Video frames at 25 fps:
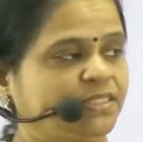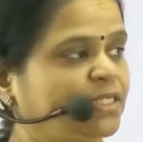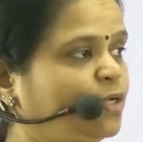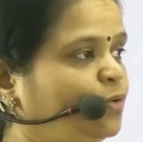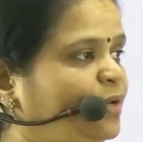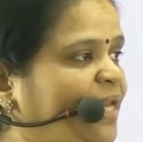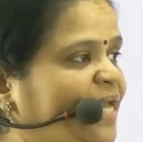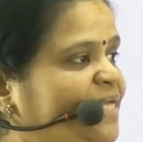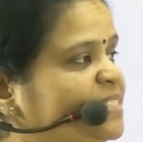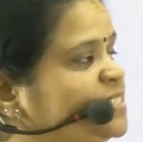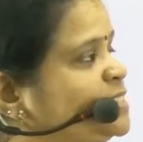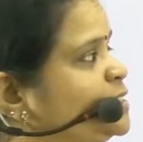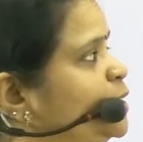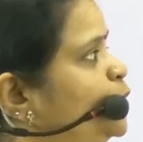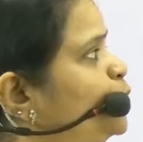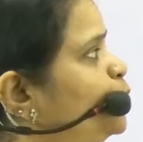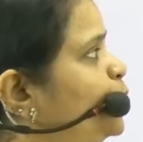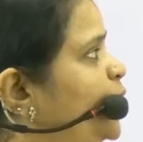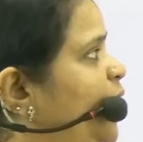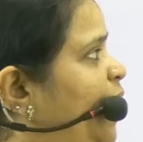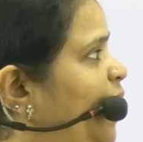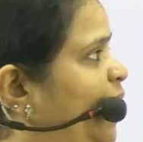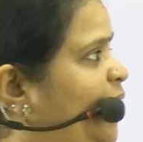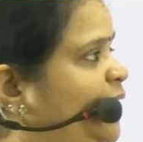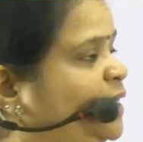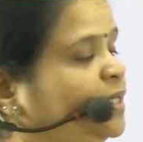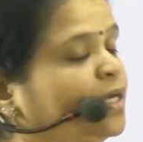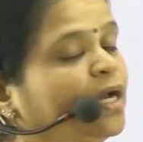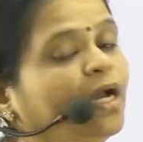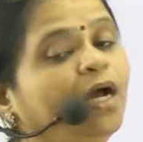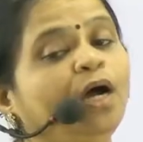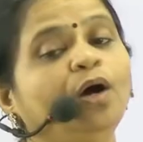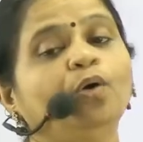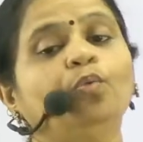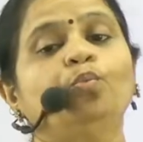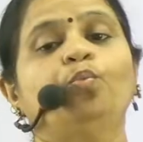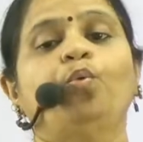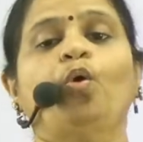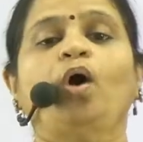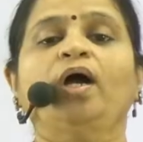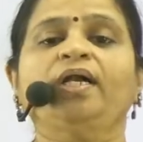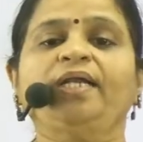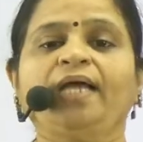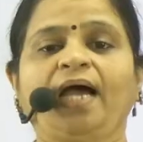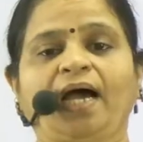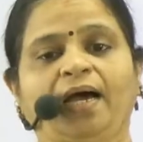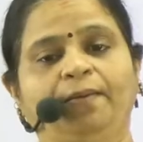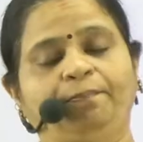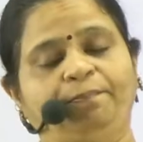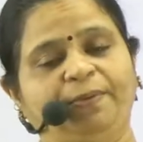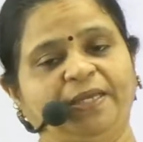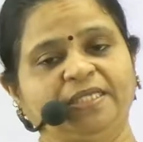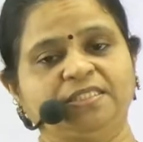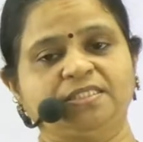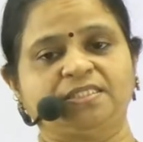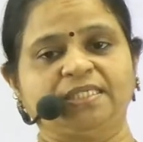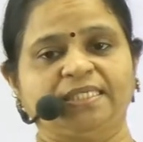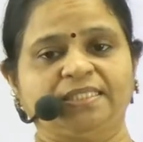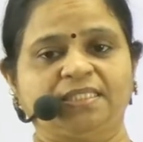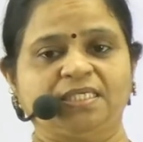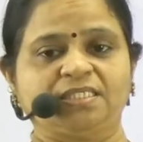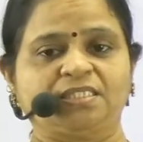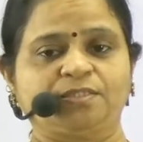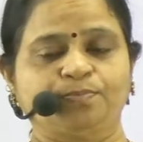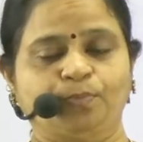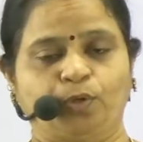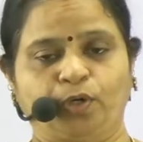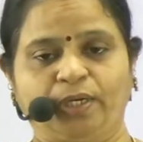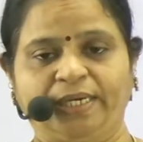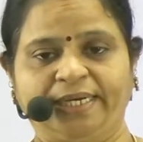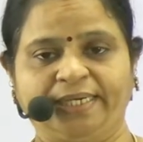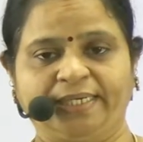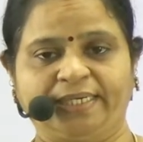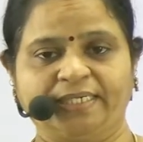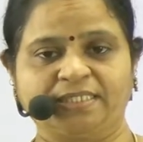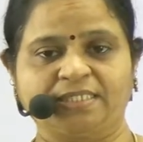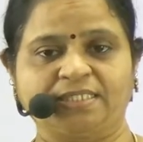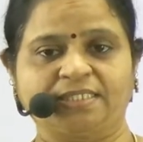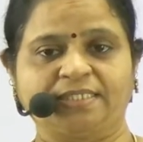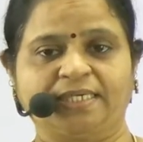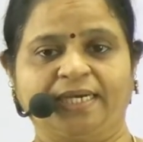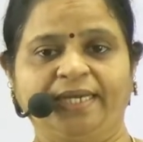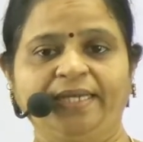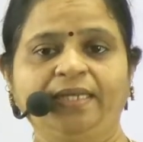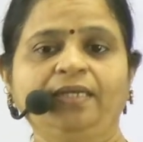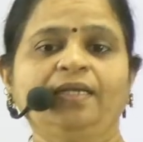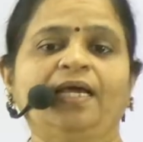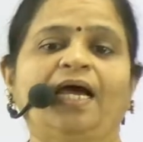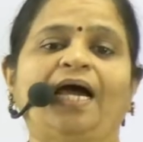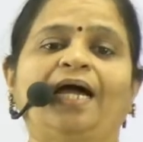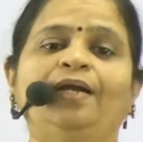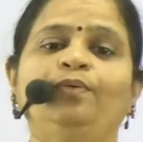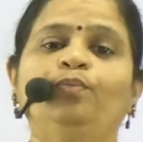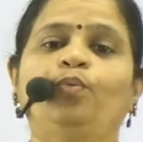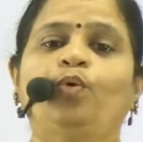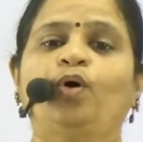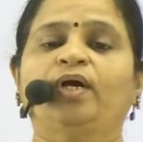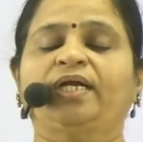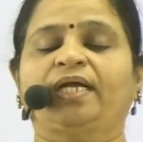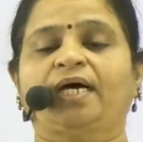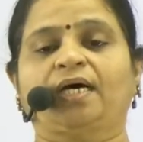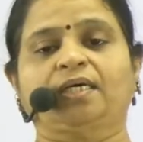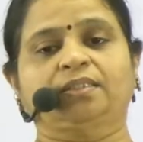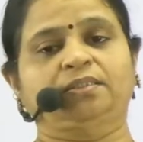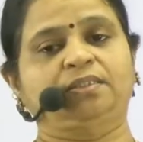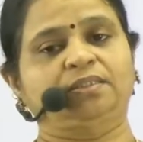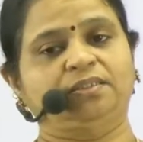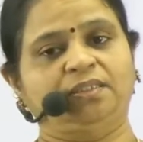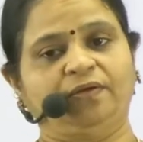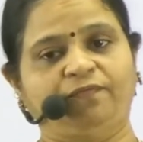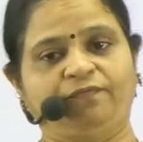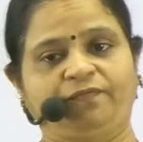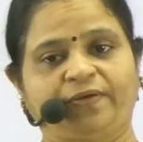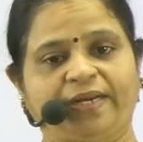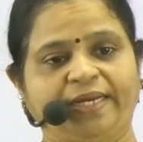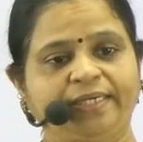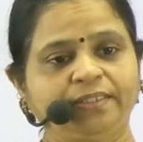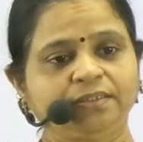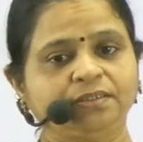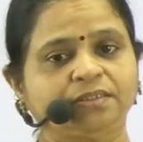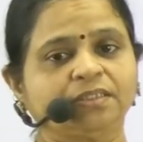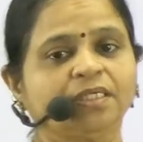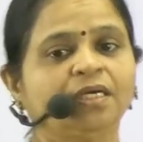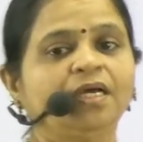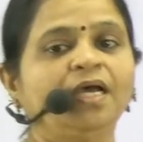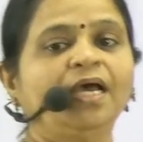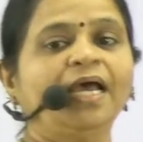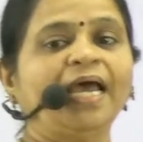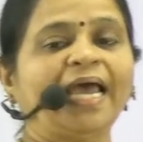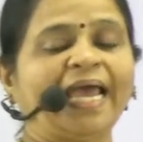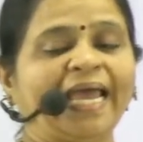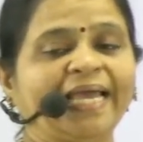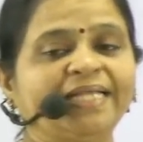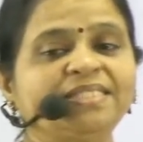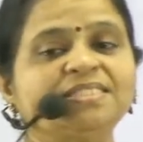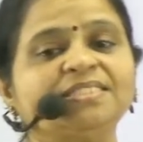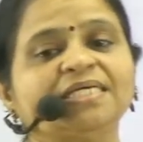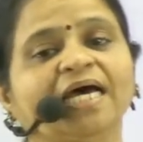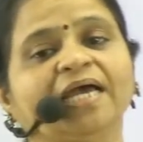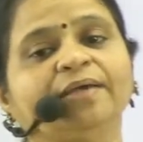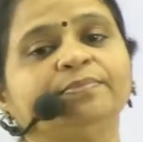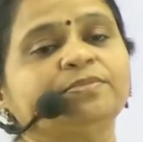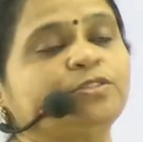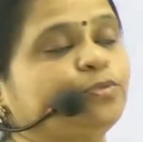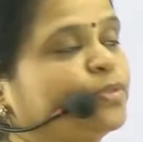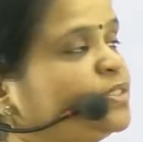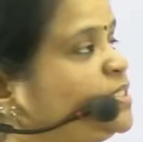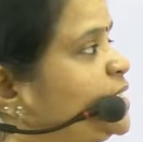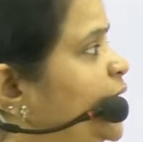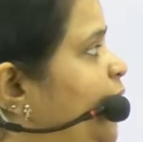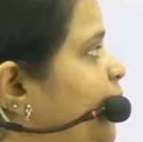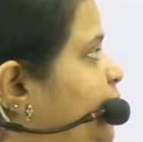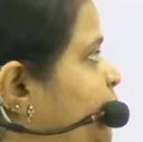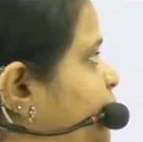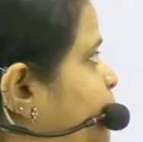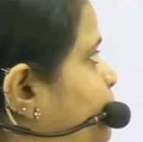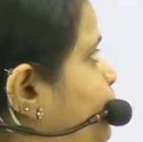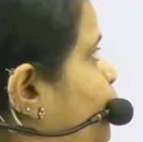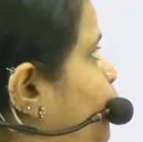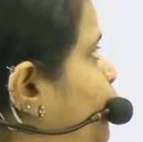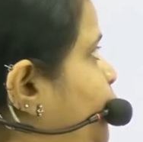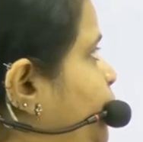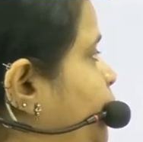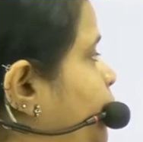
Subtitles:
Now let's look at what happens in the small intestine and what are the different enzymes which act upon